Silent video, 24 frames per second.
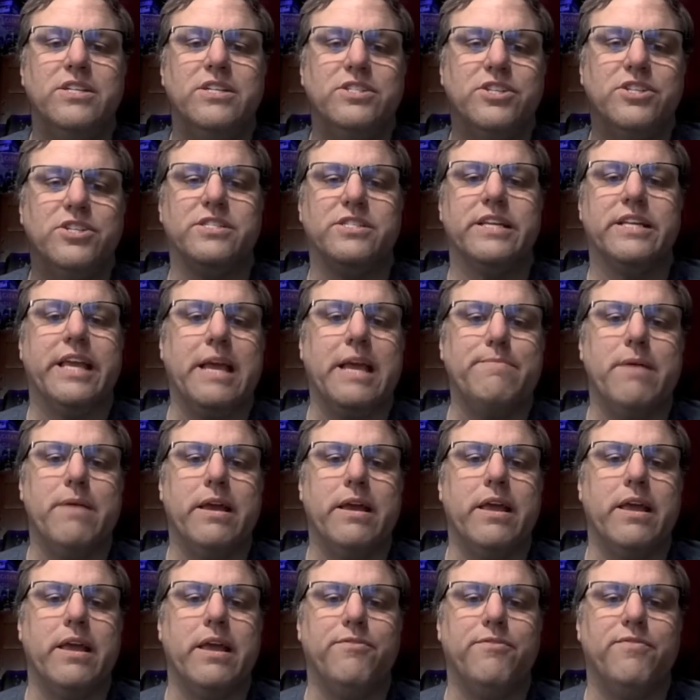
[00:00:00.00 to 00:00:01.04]
just to keep
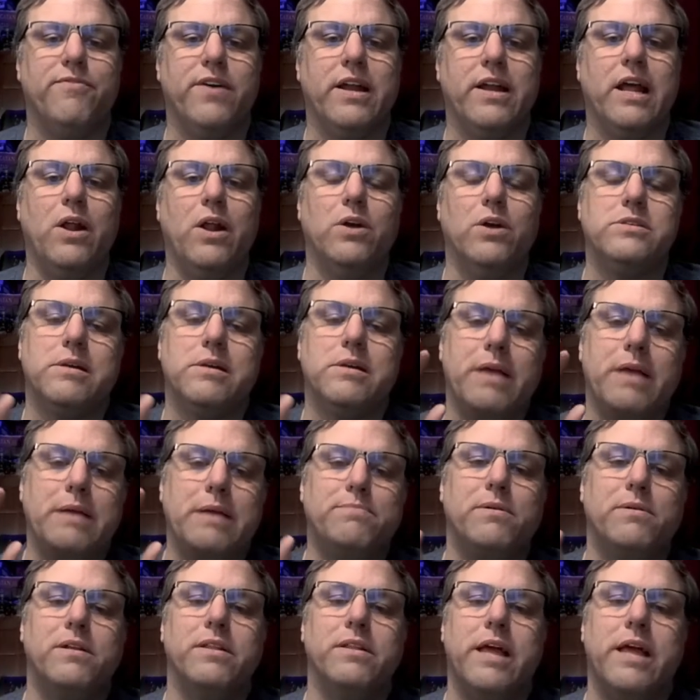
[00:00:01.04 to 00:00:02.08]
making it fun. I know some
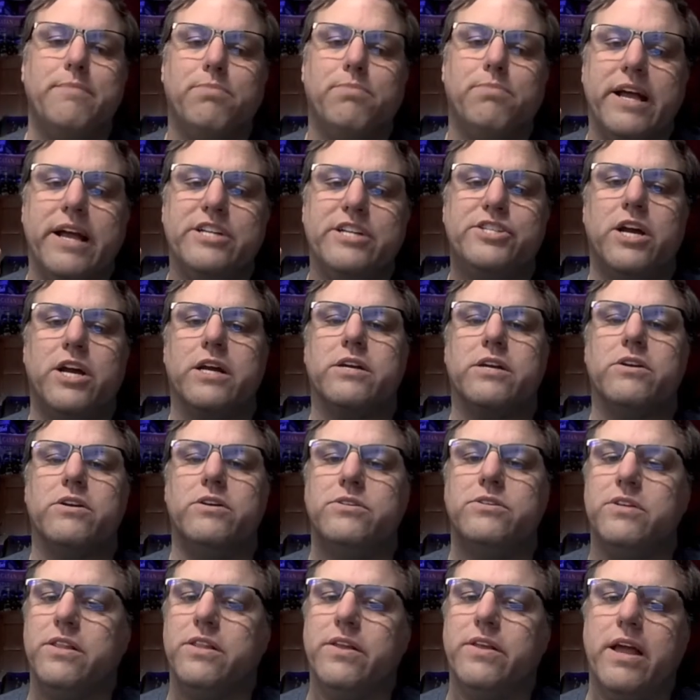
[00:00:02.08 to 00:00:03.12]
people, they play
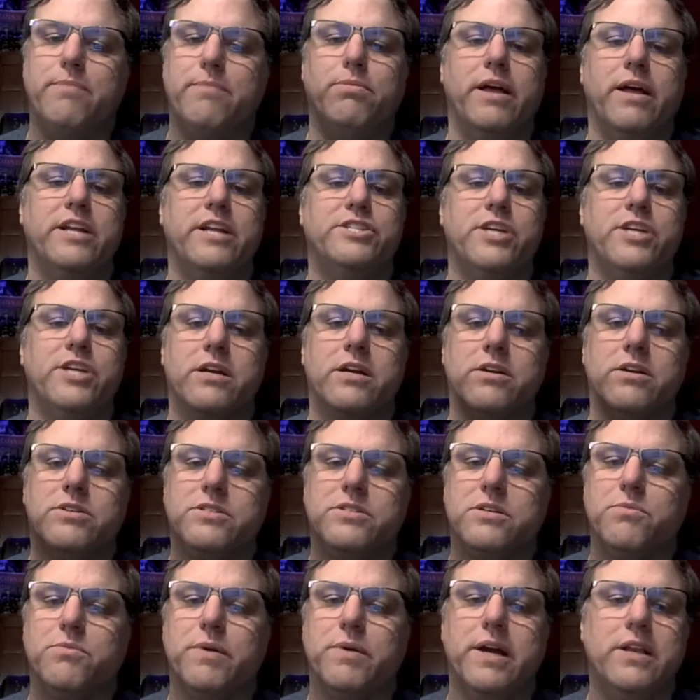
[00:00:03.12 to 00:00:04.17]
checkers, and they play checkers
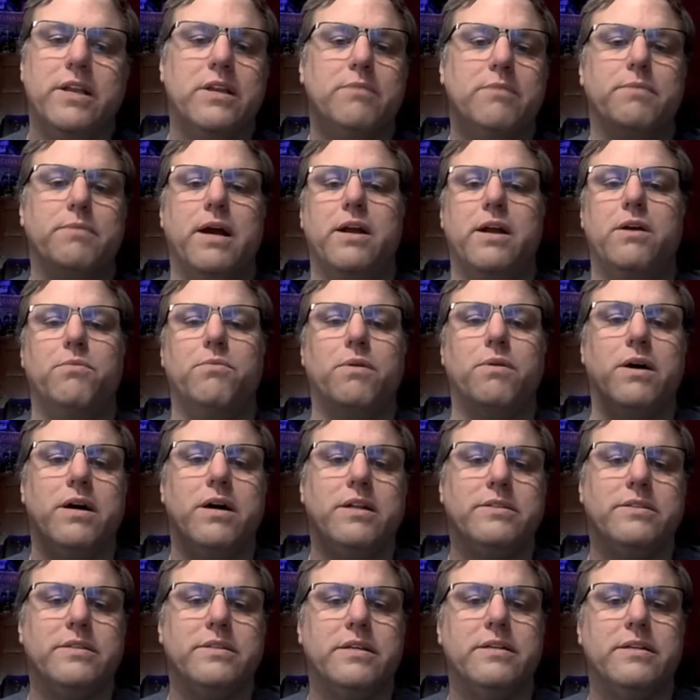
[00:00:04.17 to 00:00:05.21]
to win no matter
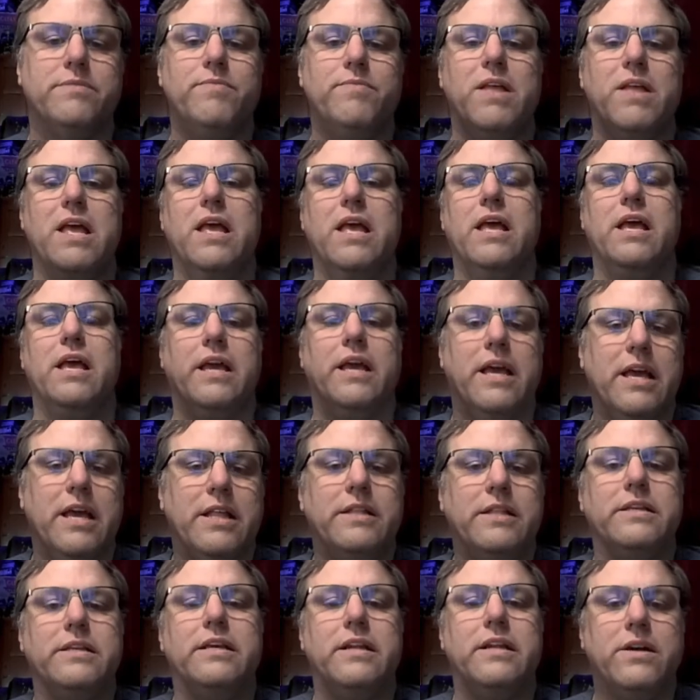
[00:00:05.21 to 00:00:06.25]
what. And
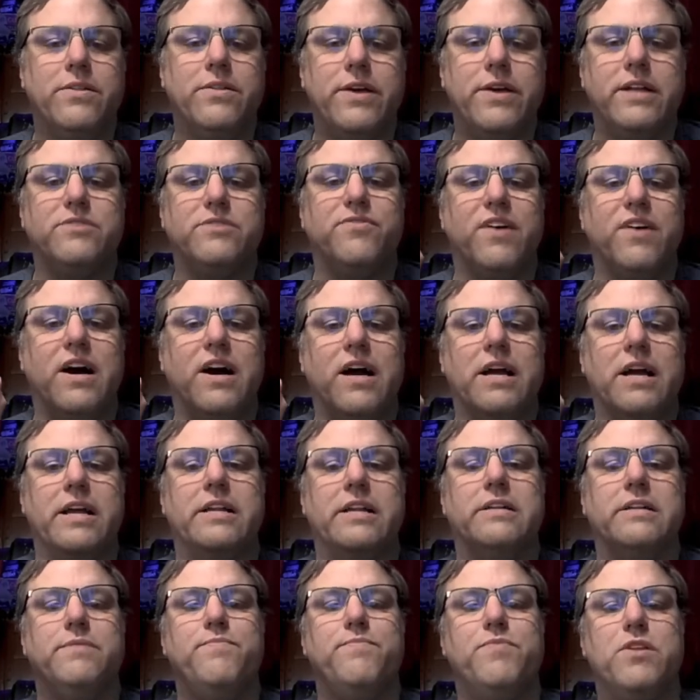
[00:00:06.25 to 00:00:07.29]
you know, that's
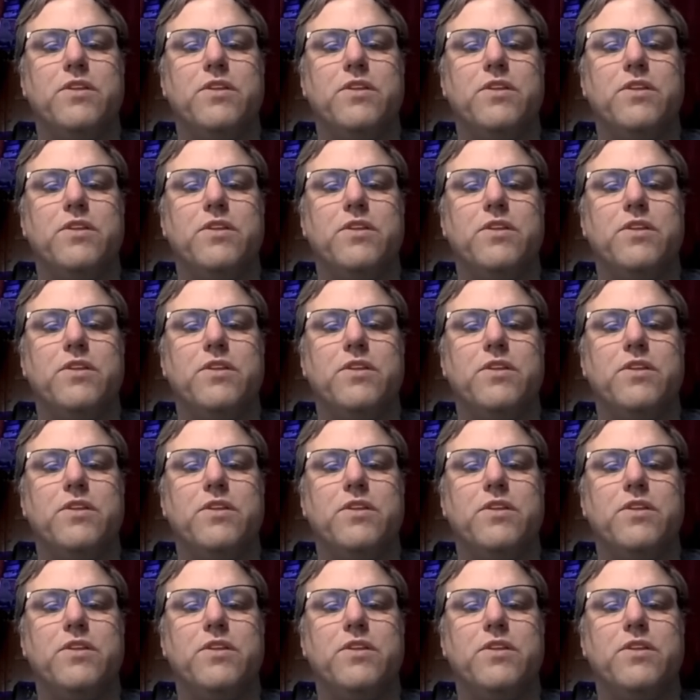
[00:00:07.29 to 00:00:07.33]
fine.